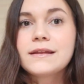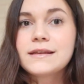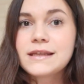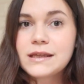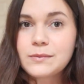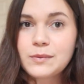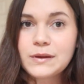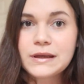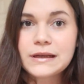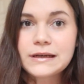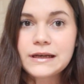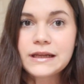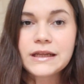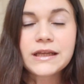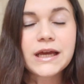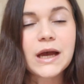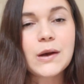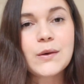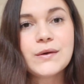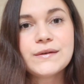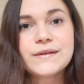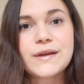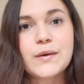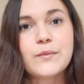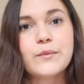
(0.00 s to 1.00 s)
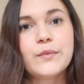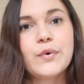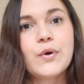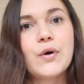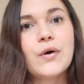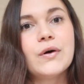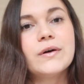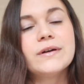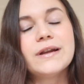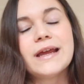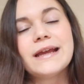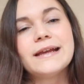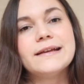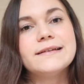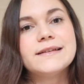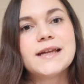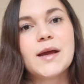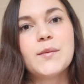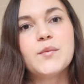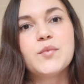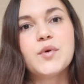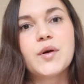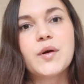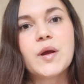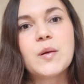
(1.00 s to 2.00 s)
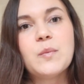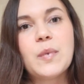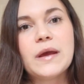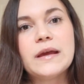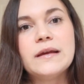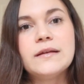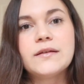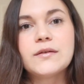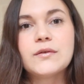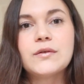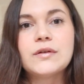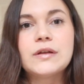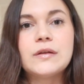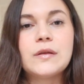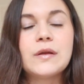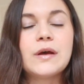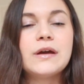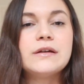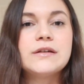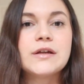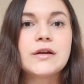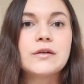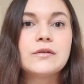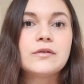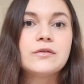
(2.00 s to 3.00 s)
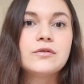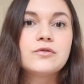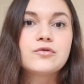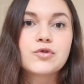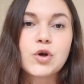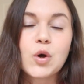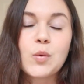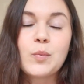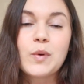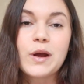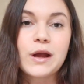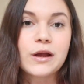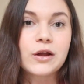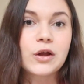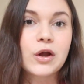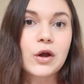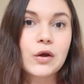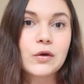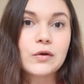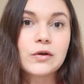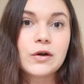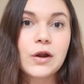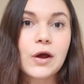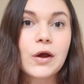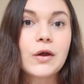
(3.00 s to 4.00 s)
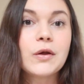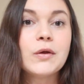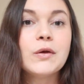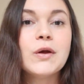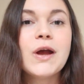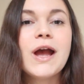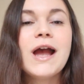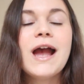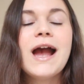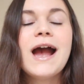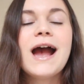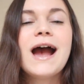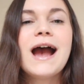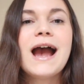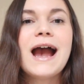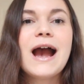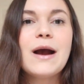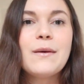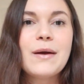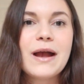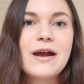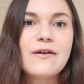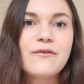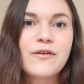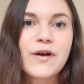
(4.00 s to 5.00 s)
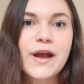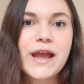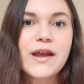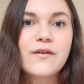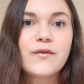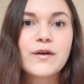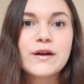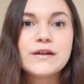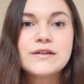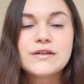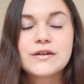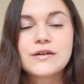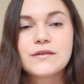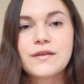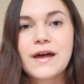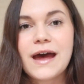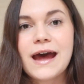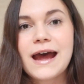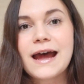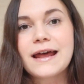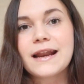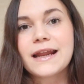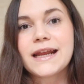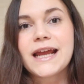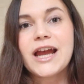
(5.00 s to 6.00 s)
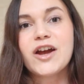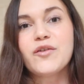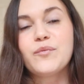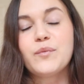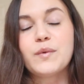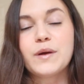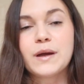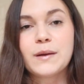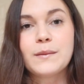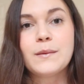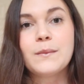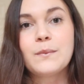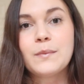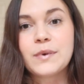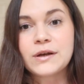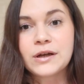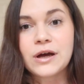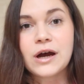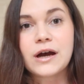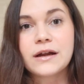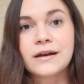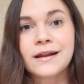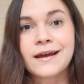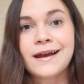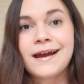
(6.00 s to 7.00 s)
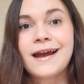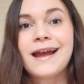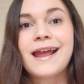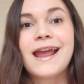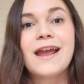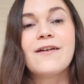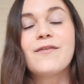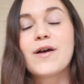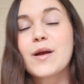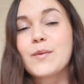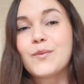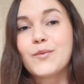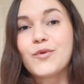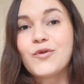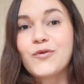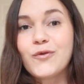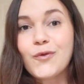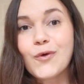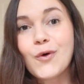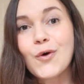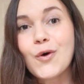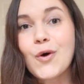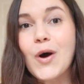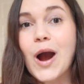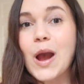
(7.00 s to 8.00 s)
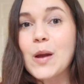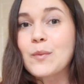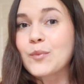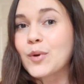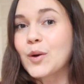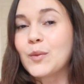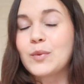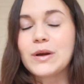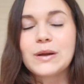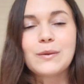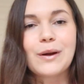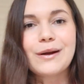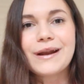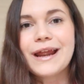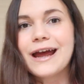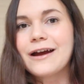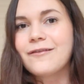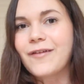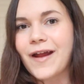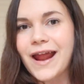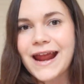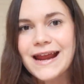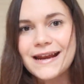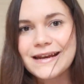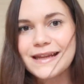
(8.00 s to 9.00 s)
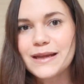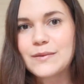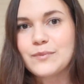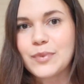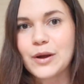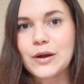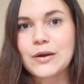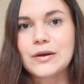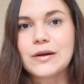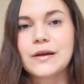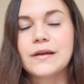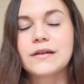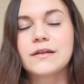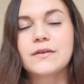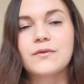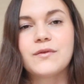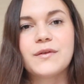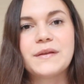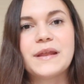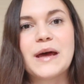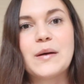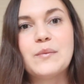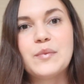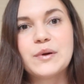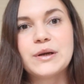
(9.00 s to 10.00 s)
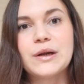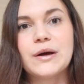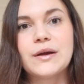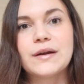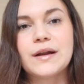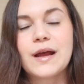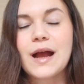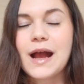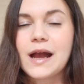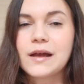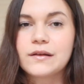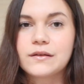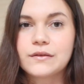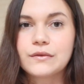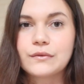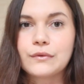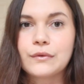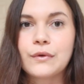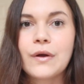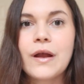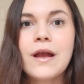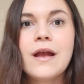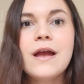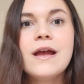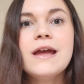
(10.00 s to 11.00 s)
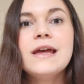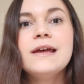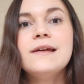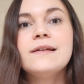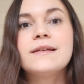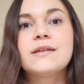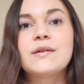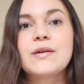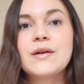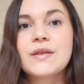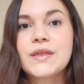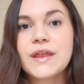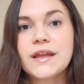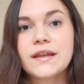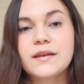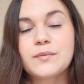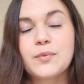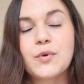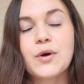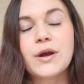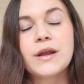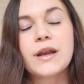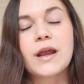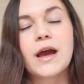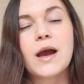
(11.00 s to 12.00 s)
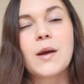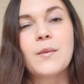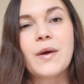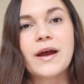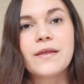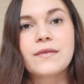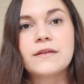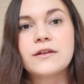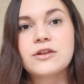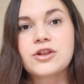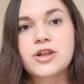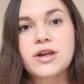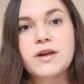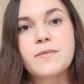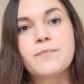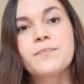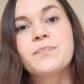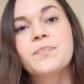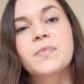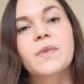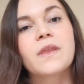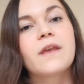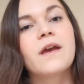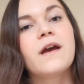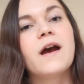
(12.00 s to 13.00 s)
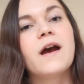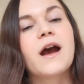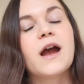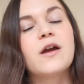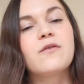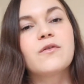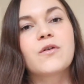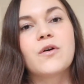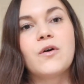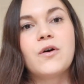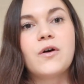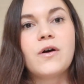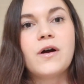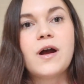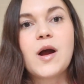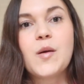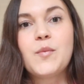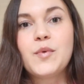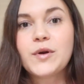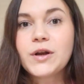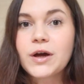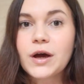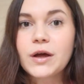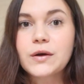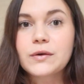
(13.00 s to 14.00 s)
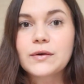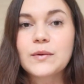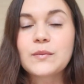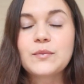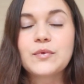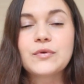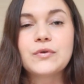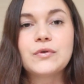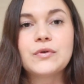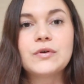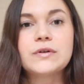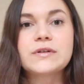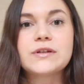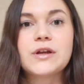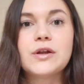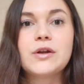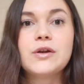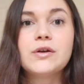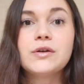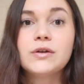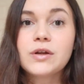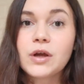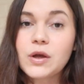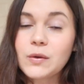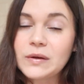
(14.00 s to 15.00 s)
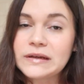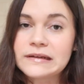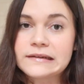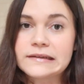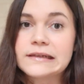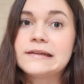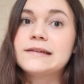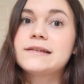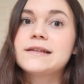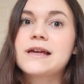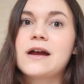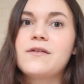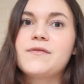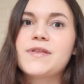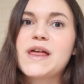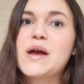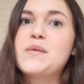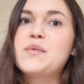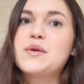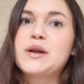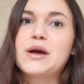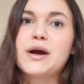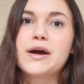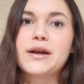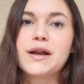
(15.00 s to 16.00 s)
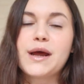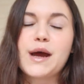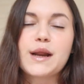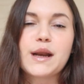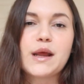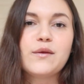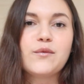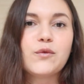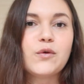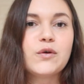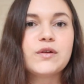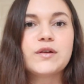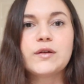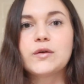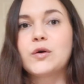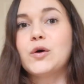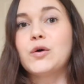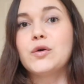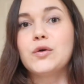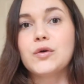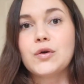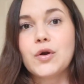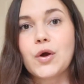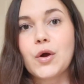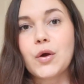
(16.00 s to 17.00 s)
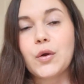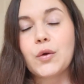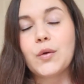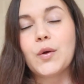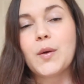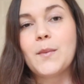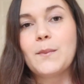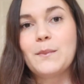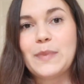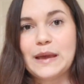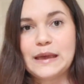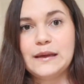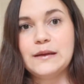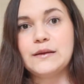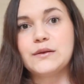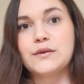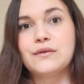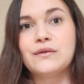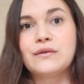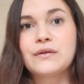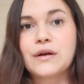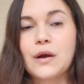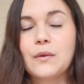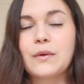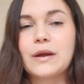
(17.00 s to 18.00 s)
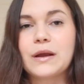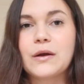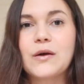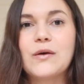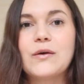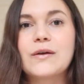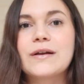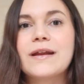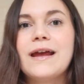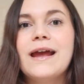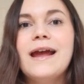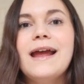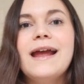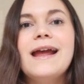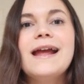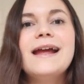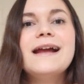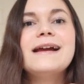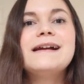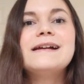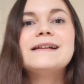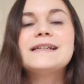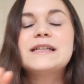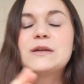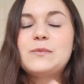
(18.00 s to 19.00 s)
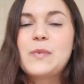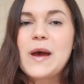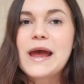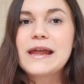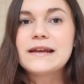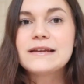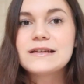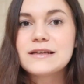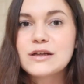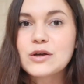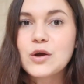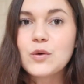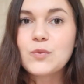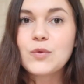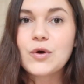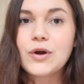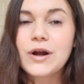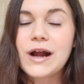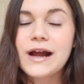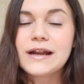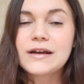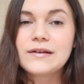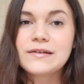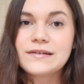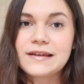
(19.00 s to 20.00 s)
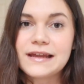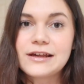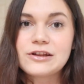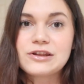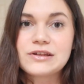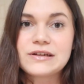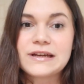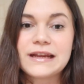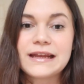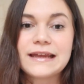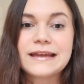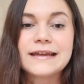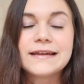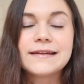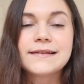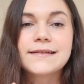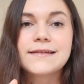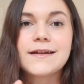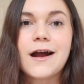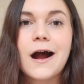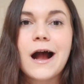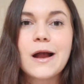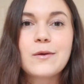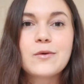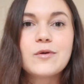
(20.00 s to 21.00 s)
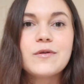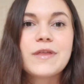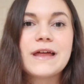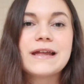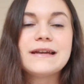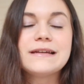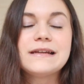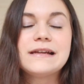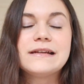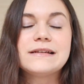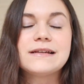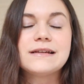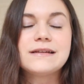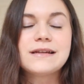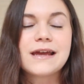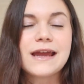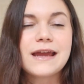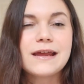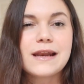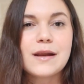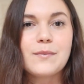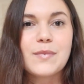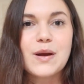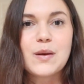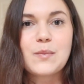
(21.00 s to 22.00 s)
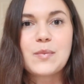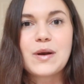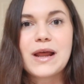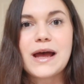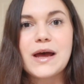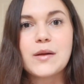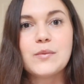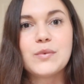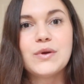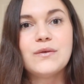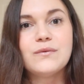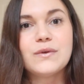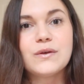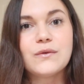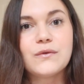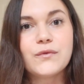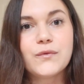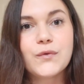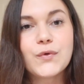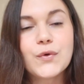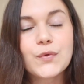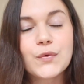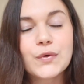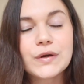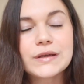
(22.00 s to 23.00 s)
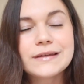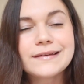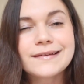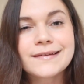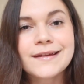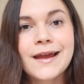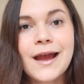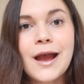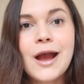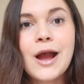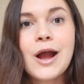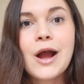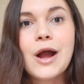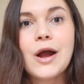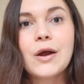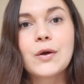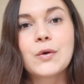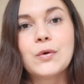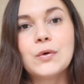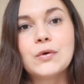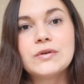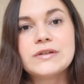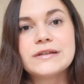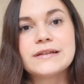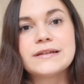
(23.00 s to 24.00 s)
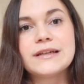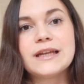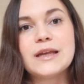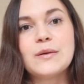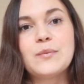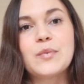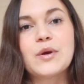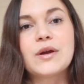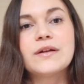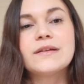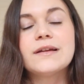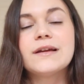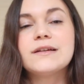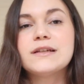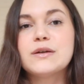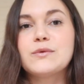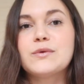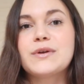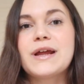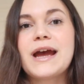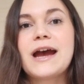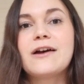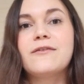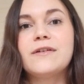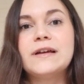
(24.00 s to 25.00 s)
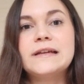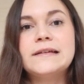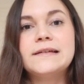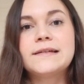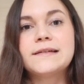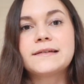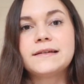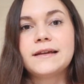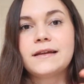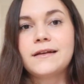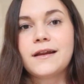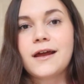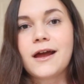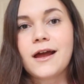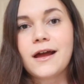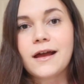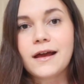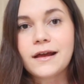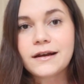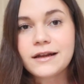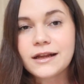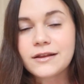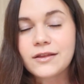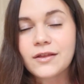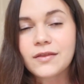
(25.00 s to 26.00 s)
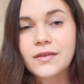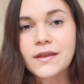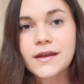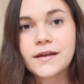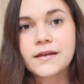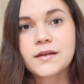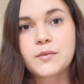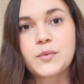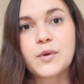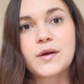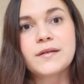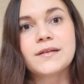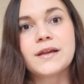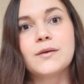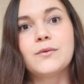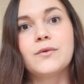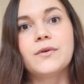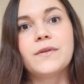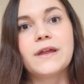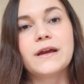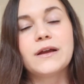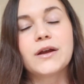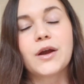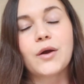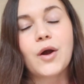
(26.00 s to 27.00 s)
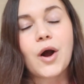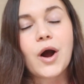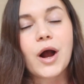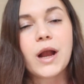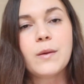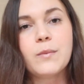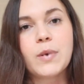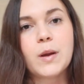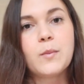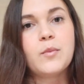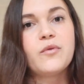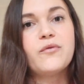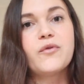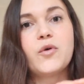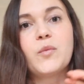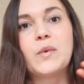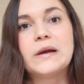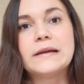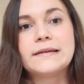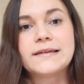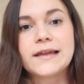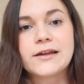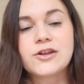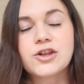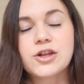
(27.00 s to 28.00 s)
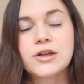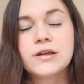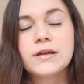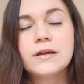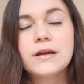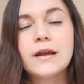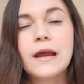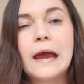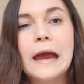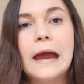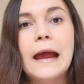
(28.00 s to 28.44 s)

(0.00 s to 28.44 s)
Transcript: Typically, I would then put on a temporary basal so that I don't drop and go low. However, if I do that and I have a banana, if I'm four, I probably won't have any bolus for that banana at all. So at this point, I'm at the gym, I've got a banana on board, no insulin to cover that banana, and I've also got no basal going on. Depending on what kind of session it is, I will then need to tailor my plan moving forwards accordingly, because I don't want to have insulin earlier than this because I will then go hypo before my session,